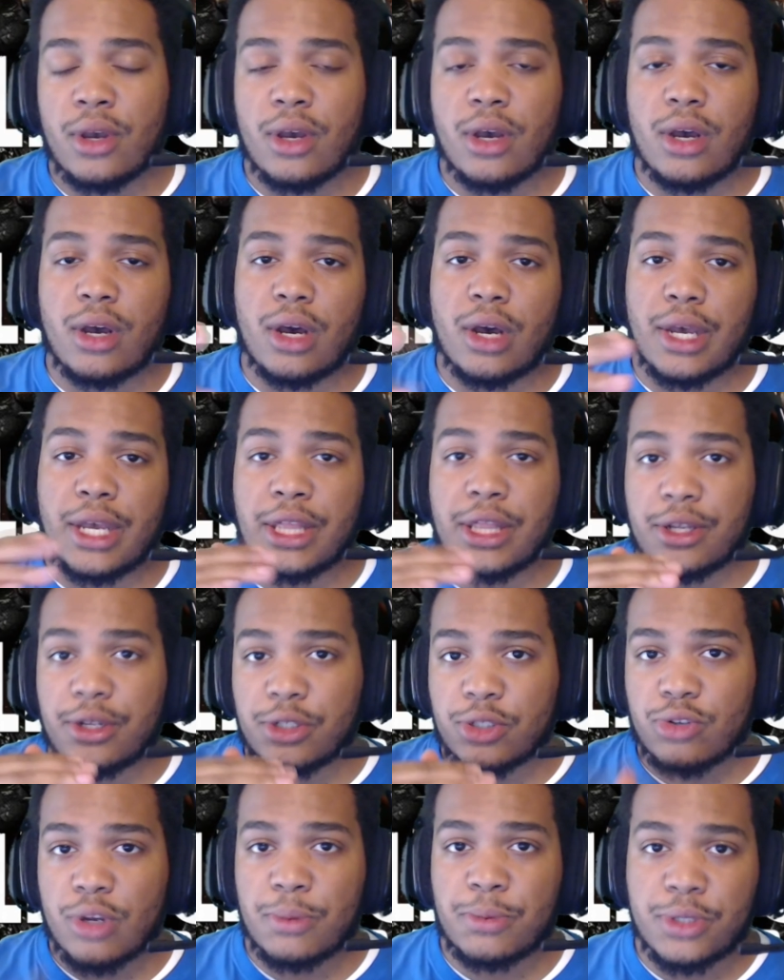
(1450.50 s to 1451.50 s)
in the
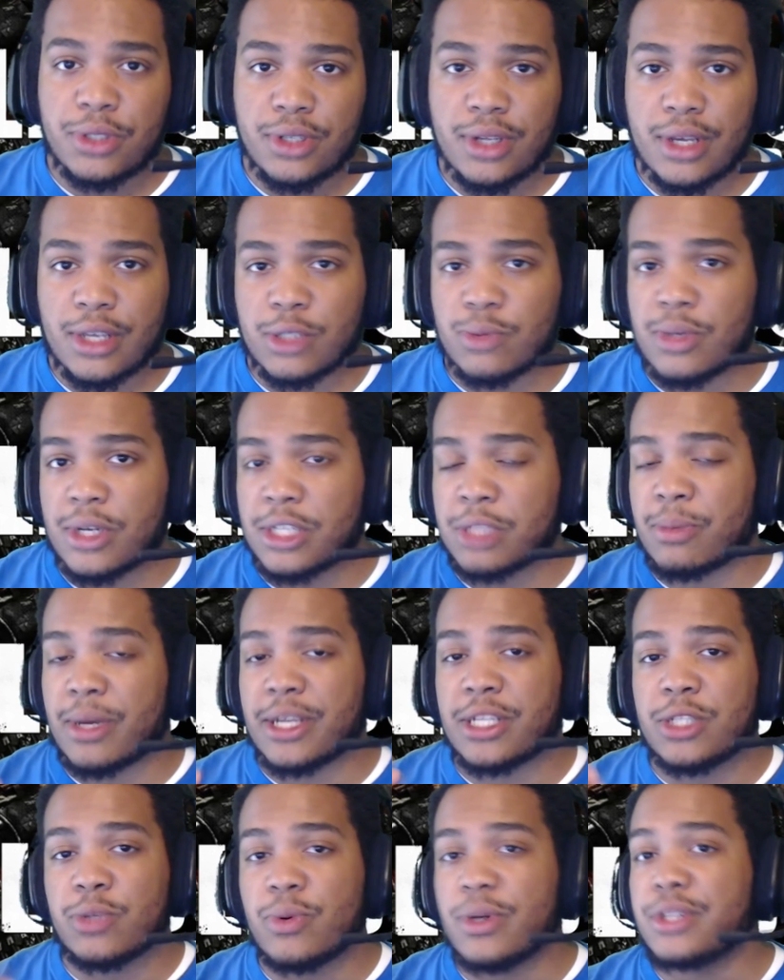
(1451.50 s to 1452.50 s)
description, as well as my
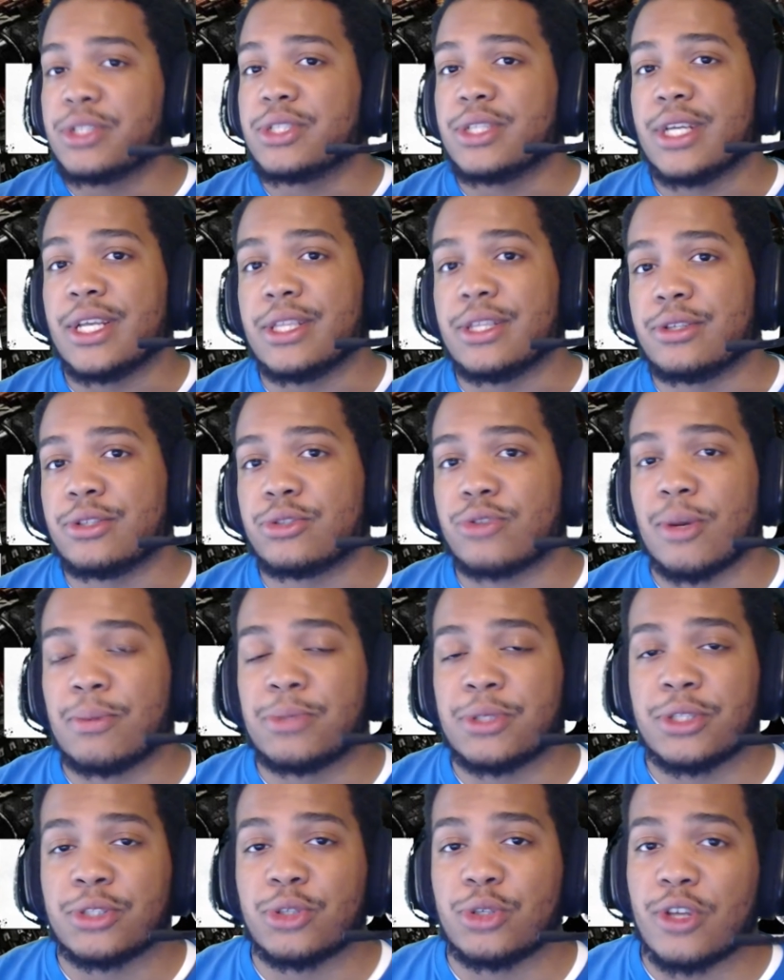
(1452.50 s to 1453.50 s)
Twitch in the
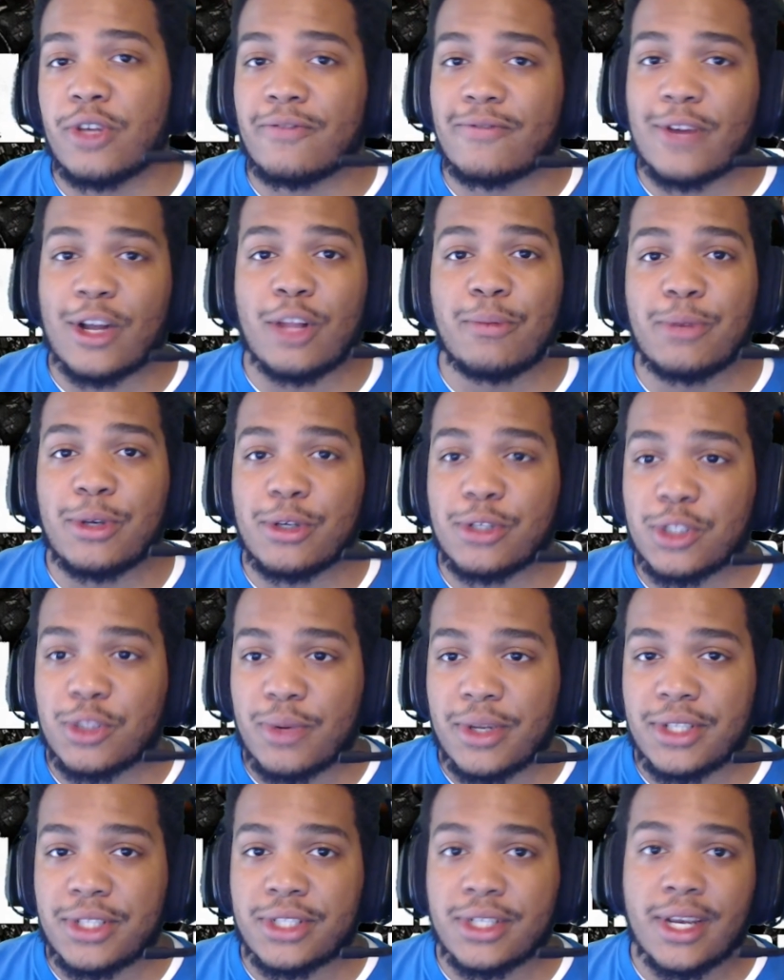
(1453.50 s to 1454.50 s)
description, so you can follow me on
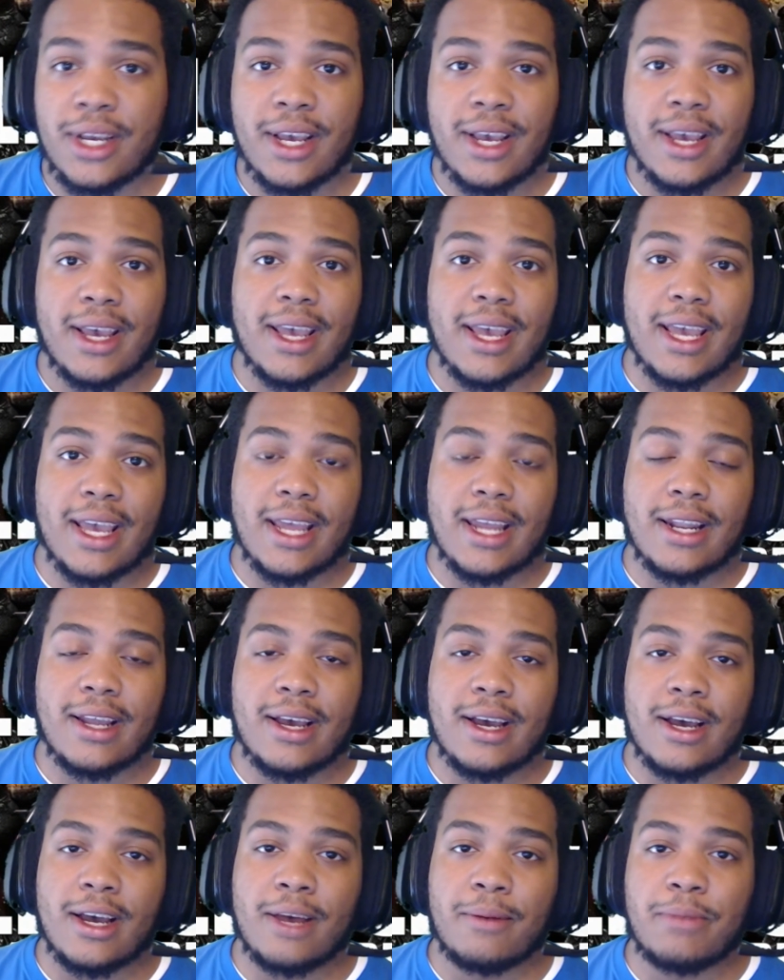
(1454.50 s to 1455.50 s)
Twitch and
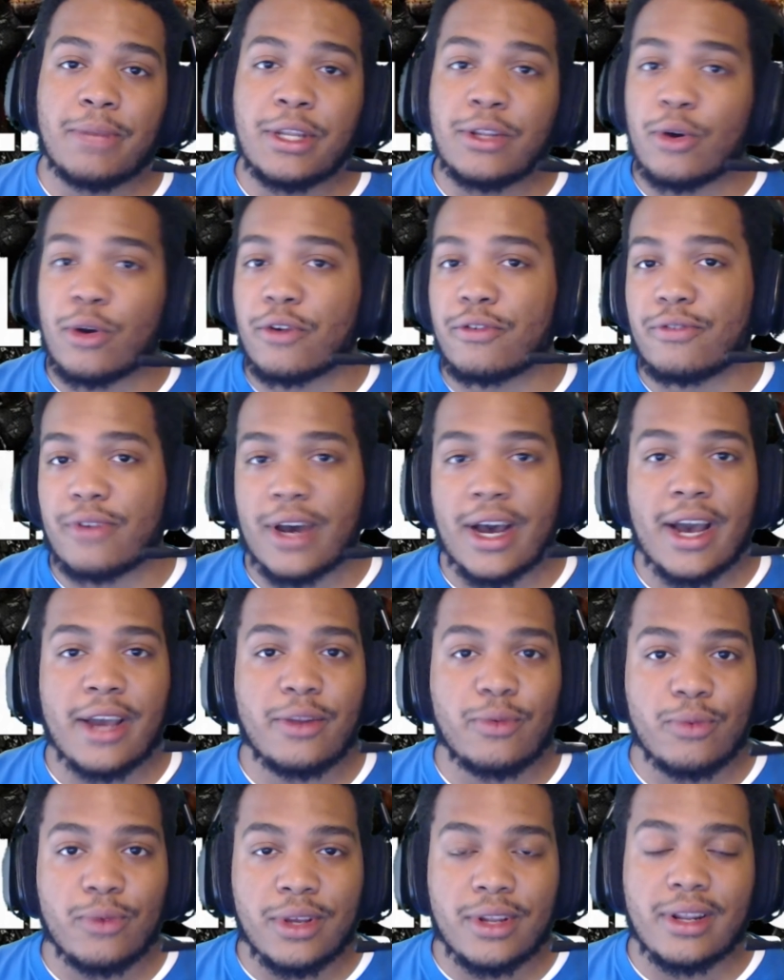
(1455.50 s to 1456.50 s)
be notified
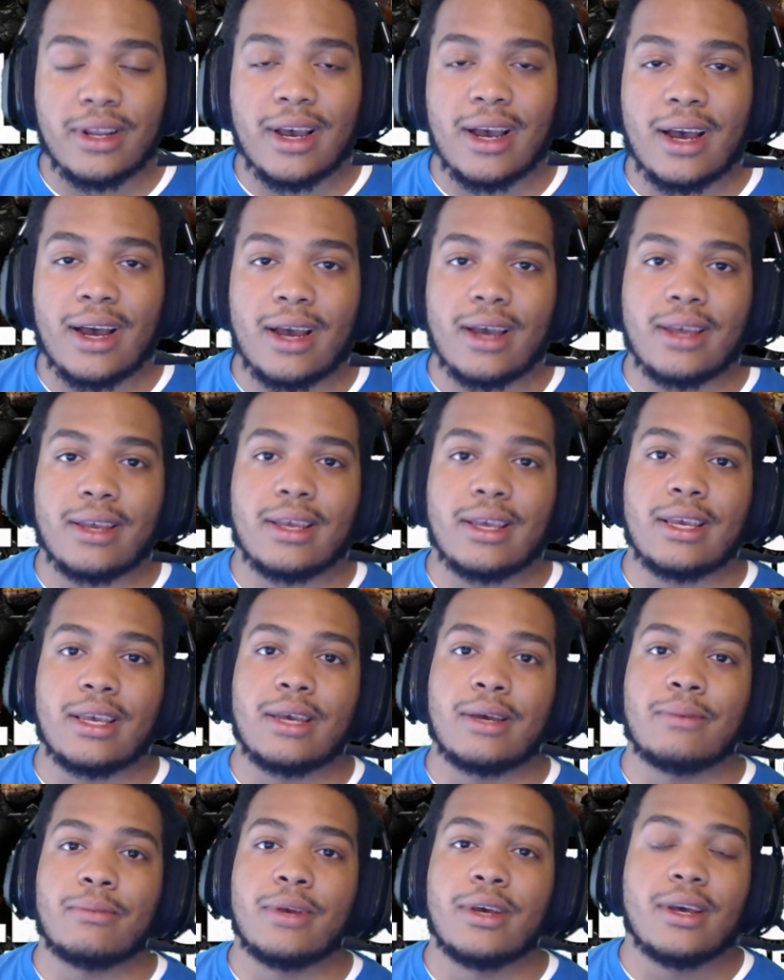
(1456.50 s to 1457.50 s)
when I
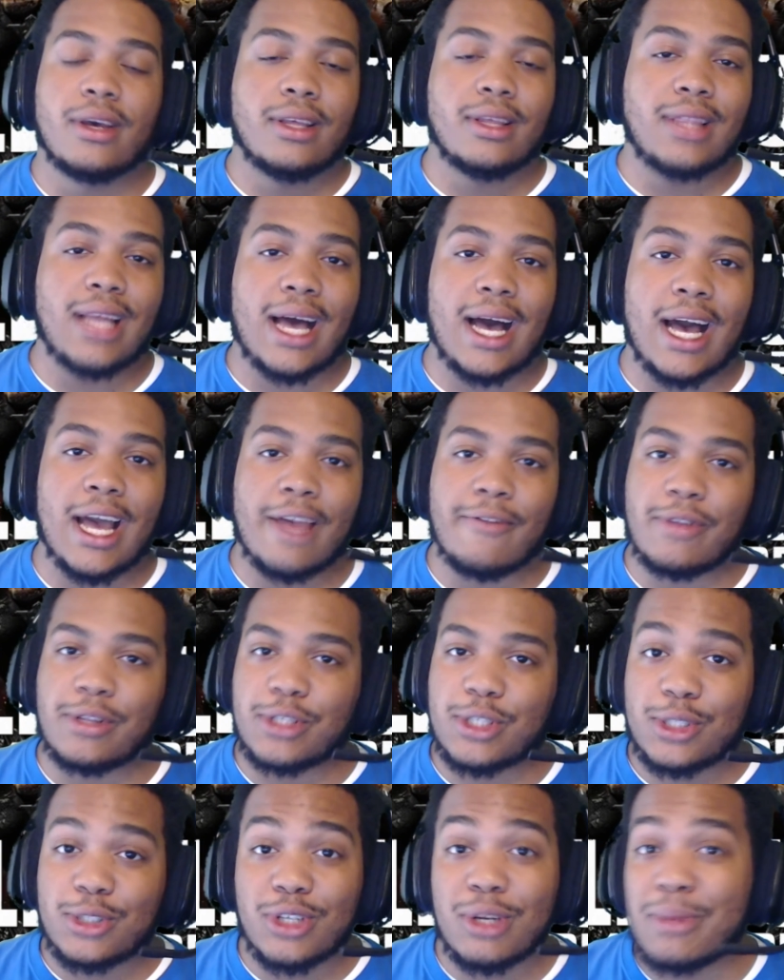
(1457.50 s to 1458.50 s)
am live and
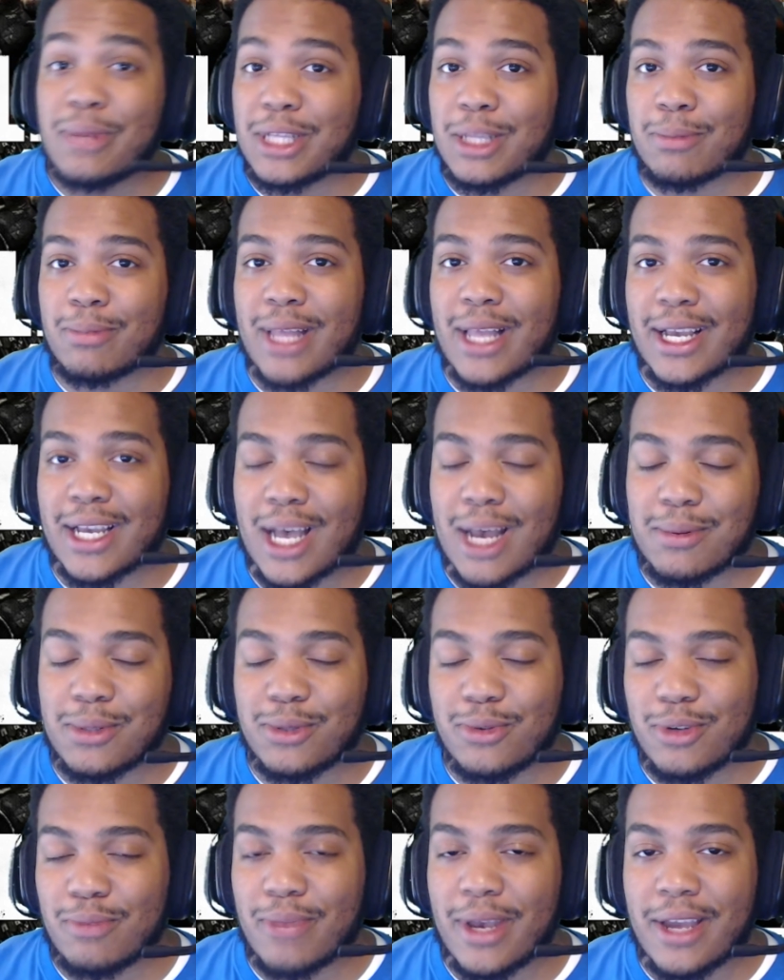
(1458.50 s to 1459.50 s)
streaming the Black Ops
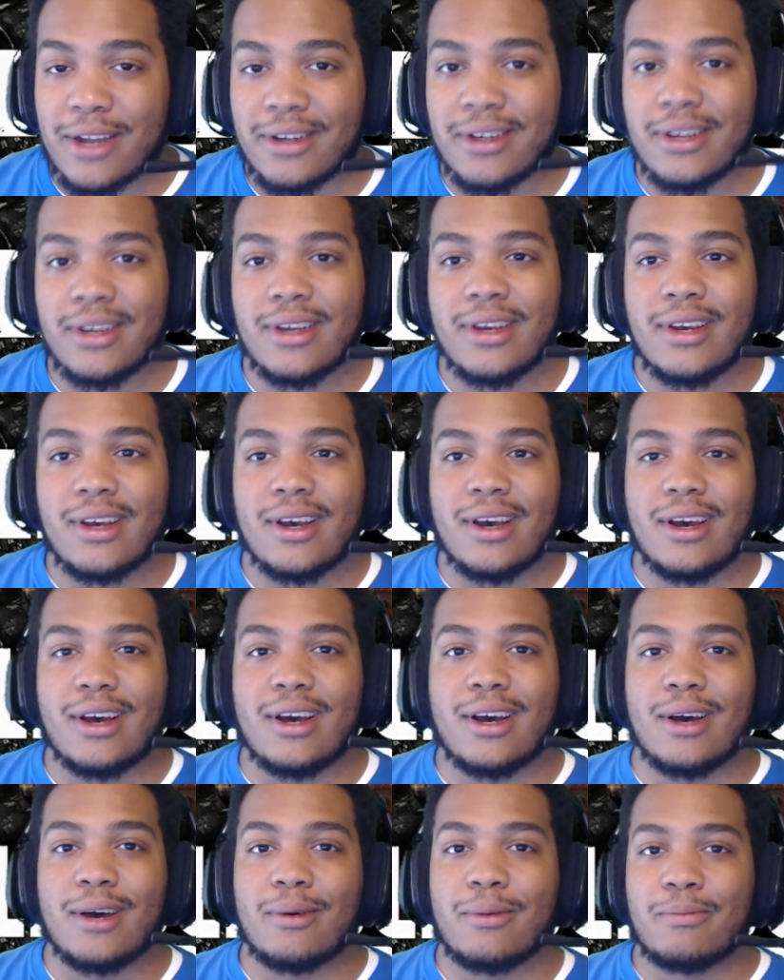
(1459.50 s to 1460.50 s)
3 beta.
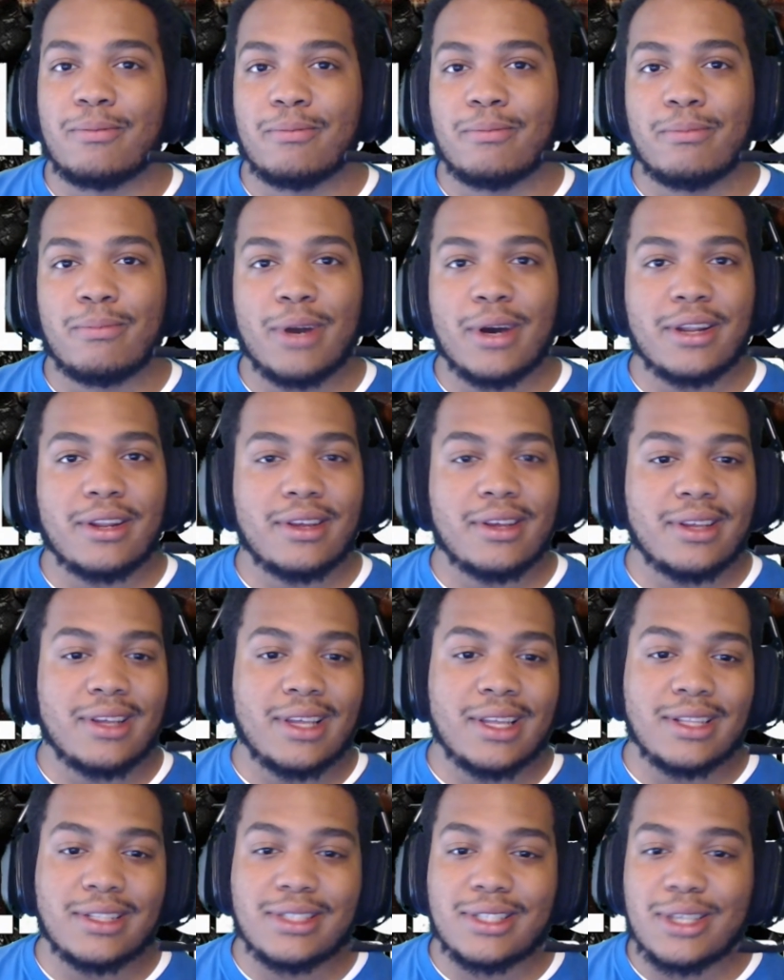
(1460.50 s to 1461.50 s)
But
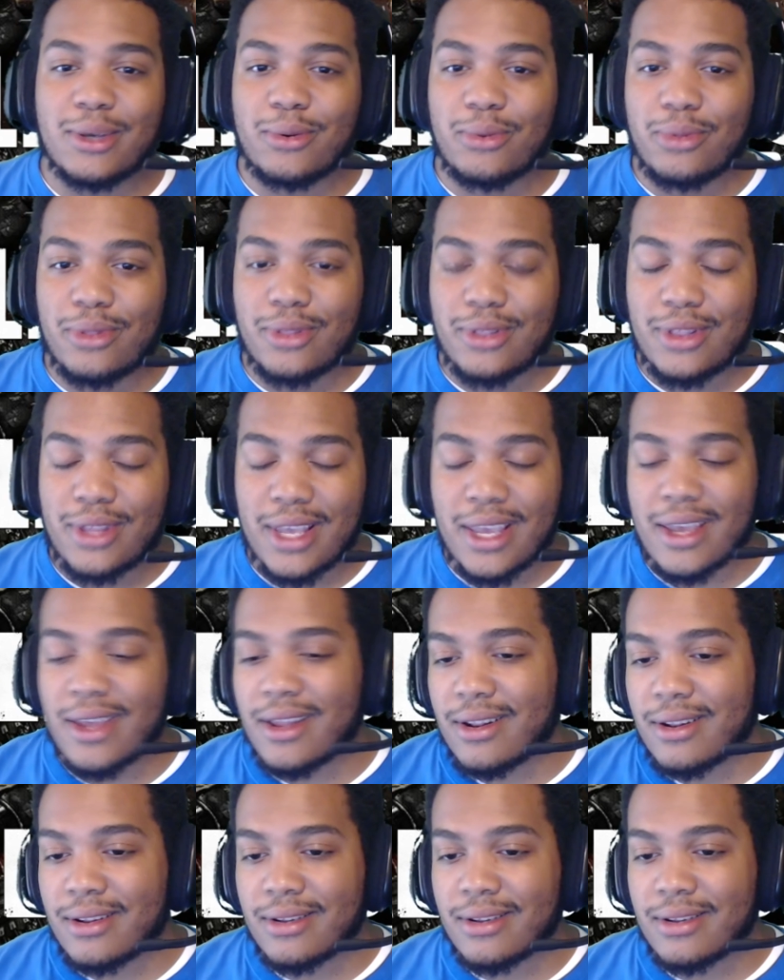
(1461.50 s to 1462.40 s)
until then,